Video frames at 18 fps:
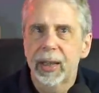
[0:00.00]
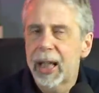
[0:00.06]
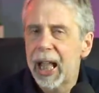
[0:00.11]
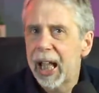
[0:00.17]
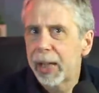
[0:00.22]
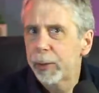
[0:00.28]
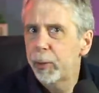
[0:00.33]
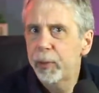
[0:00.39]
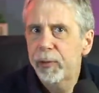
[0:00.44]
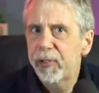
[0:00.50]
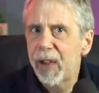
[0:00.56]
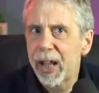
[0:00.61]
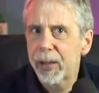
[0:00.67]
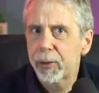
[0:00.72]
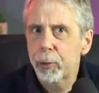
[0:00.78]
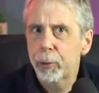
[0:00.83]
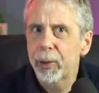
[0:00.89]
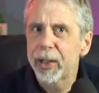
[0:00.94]
How you
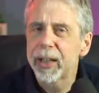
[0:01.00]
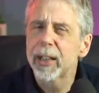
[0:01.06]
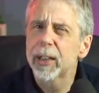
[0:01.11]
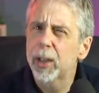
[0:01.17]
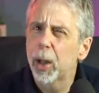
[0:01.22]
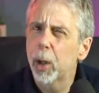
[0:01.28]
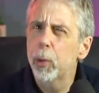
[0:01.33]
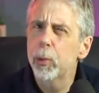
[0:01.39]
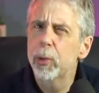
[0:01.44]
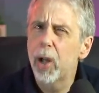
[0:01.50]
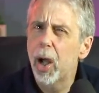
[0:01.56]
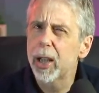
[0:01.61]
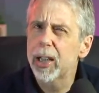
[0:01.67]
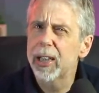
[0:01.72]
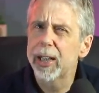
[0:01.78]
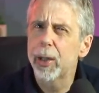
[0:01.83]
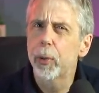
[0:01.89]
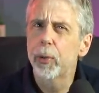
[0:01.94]
factor in low
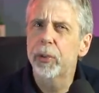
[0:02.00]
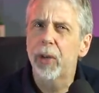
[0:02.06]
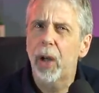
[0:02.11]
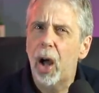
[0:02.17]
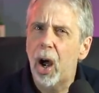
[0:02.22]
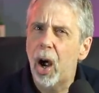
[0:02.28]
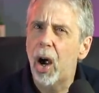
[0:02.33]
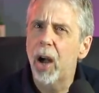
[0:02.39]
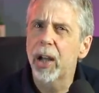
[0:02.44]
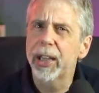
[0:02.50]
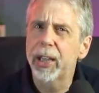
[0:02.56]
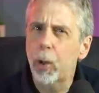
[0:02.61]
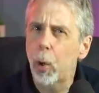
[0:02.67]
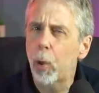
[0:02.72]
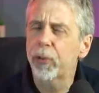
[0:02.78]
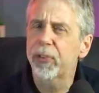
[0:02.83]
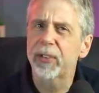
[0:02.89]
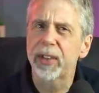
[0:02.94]
likelihood, high
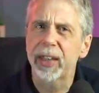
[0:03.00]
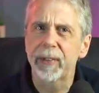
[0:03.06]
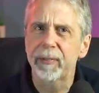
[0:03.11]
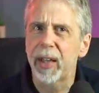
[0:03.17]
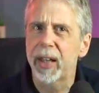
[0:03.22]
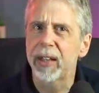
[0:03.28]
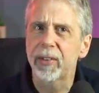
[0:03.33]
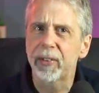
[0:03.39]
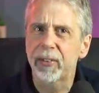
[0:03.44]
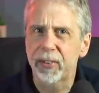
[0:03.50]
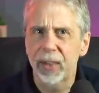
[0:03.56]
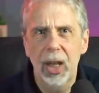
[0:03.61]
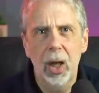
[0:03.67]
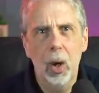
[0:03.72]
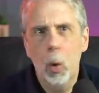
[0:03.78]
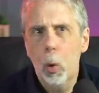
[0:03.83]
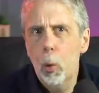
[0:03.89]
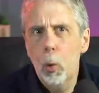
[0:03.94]
cost events,
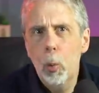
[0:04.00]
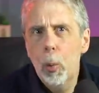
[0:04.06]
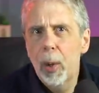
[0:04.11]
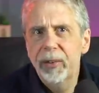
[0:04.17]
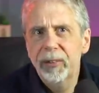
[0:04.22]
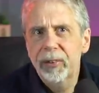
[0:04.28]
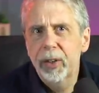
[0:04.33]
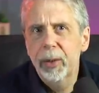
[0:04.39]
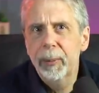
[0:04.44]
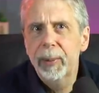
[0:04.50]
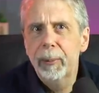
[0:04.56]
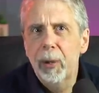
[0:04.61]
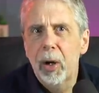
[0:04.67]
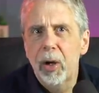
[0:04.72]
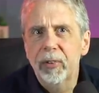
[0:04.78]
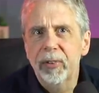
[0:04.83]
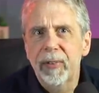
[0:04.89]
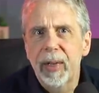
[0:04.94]
always going to be
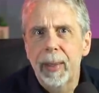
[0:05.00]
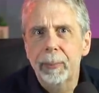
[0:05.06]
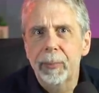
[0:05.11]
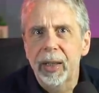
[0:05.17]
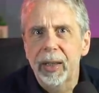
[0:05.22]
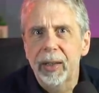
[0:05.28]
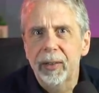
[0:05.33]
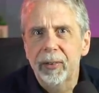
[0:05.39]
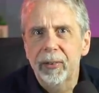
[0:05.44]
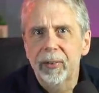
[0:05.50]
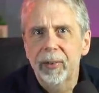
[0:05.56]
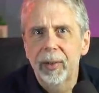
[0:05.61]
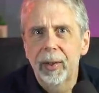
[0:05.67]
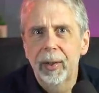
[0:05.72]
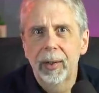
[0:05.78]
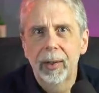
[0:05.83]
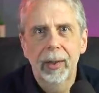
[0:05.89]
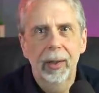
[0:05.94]
part of that mix.
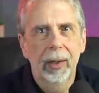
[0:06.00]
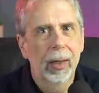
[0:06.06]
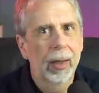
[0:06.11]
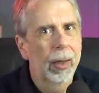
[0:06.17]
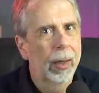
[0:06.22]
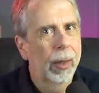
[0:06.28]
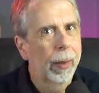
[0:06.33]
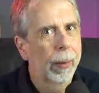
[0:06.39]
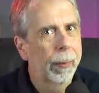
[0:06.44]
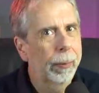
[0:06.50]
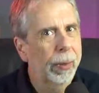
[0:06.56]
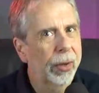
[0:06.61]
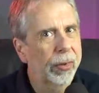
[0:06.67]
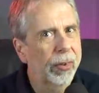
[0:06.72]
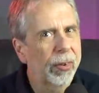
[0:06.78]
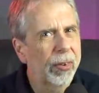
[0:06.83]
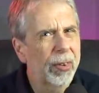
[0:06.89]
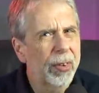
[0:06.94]

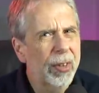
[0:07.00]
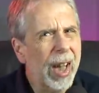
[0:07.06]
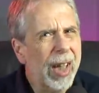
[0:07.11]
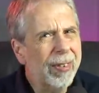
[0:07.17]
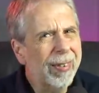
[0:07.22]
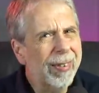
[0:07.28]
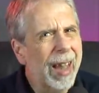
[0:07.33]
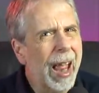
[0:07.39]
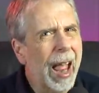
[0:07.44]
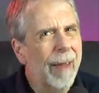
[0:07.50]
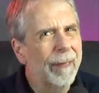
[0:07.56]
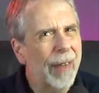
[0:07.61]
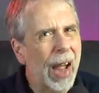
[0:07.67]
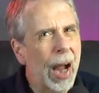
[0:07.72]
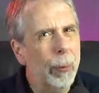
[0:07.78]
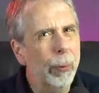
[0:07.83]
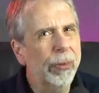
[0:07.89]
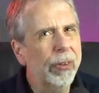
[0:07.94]
But to suggest
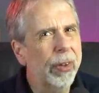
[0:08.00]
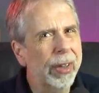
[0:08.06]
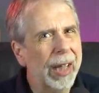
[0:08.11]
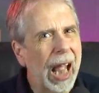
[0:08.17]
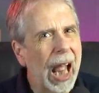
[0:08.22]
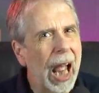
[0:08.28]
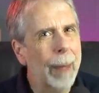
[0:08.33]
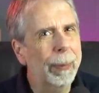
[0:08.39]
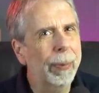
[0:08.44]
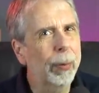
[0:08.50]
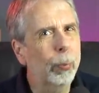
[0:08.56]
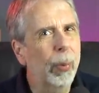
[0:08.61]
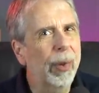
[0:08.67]
that was going to happen